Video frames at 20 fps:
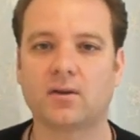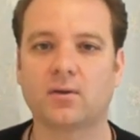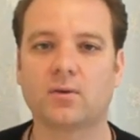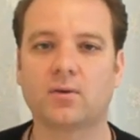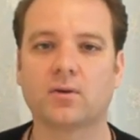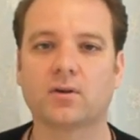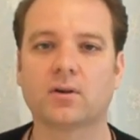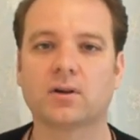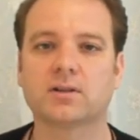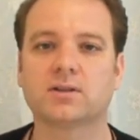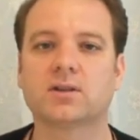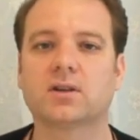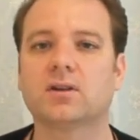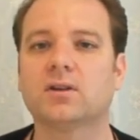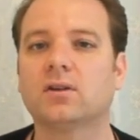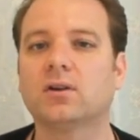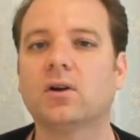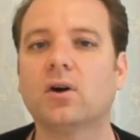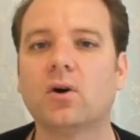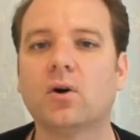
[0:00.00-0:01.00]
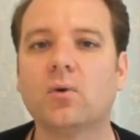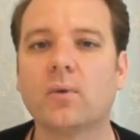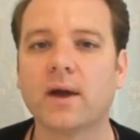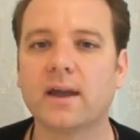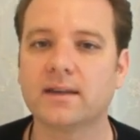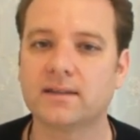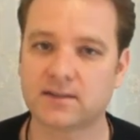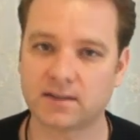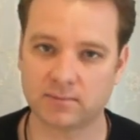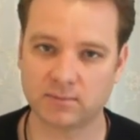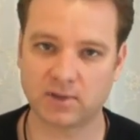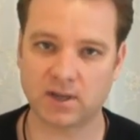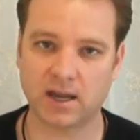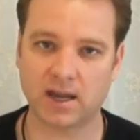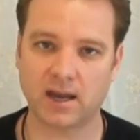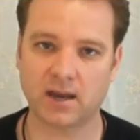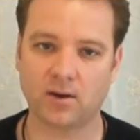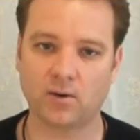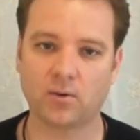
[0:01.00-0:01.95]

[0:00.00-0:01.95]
or it's going to go away someday,